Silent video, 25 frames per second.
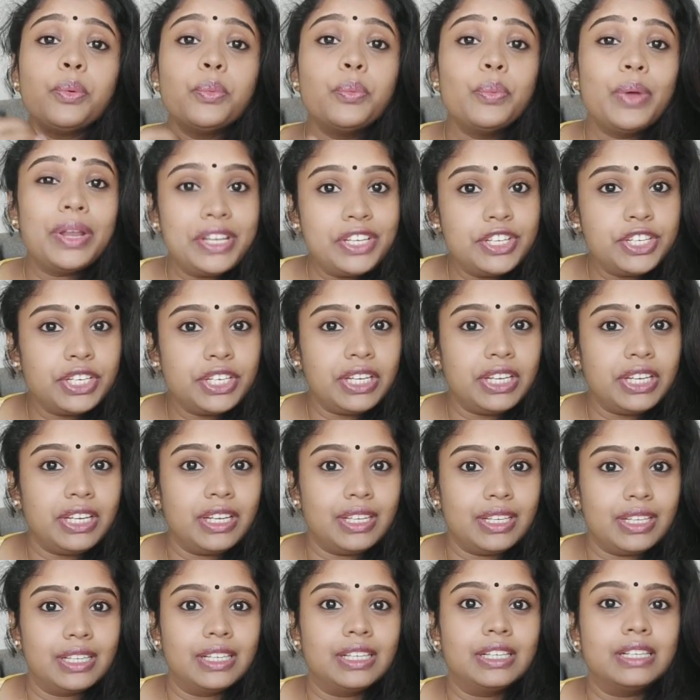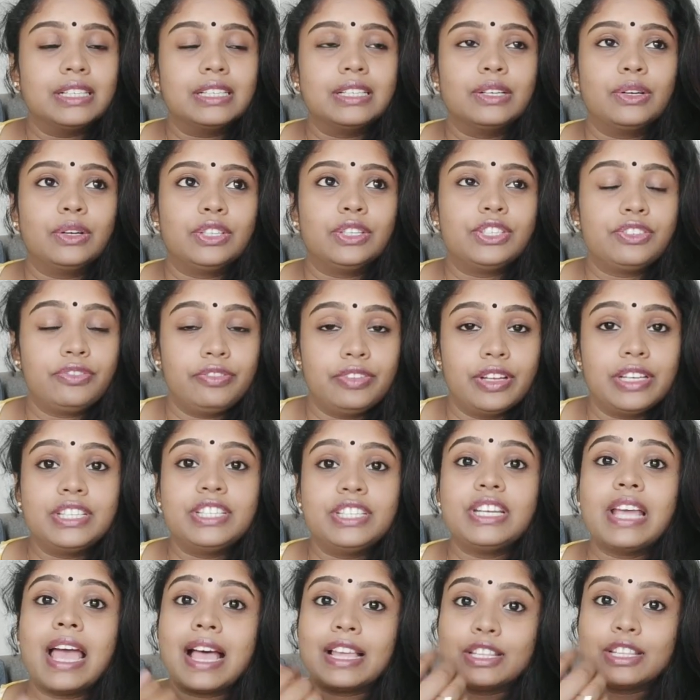When she
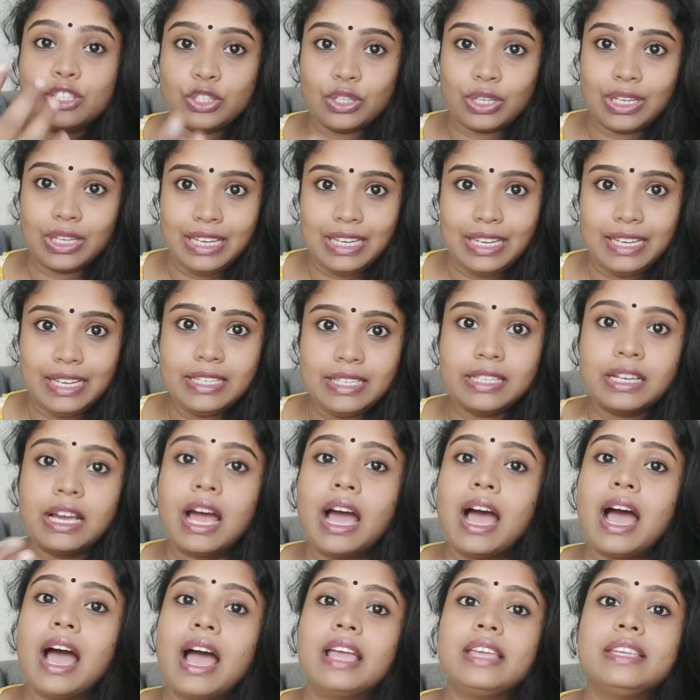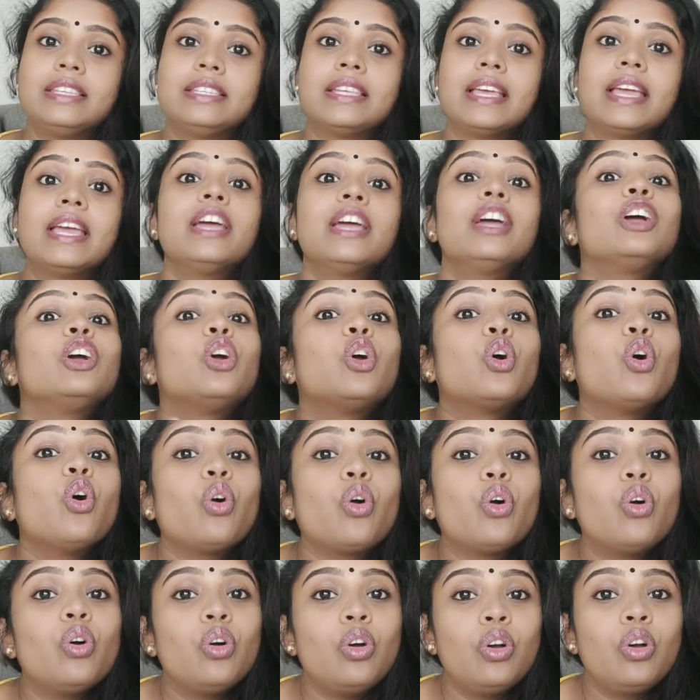has to eat, I say
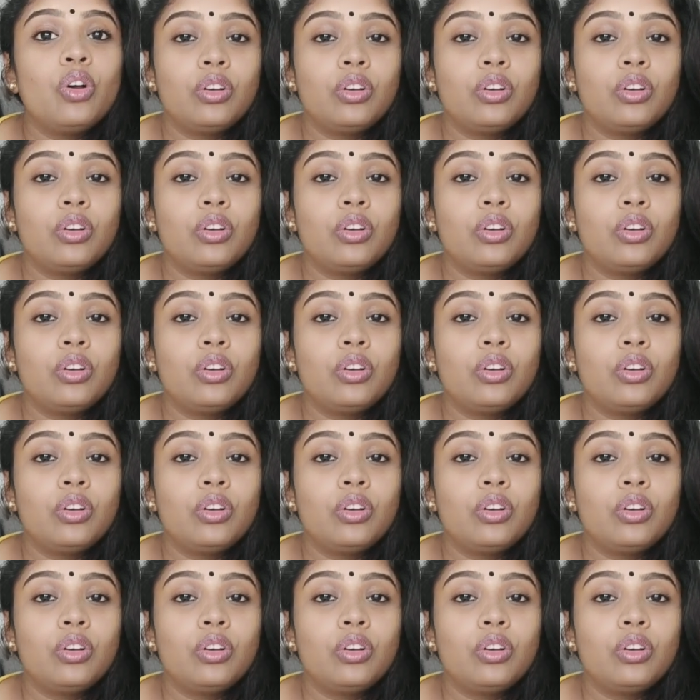coco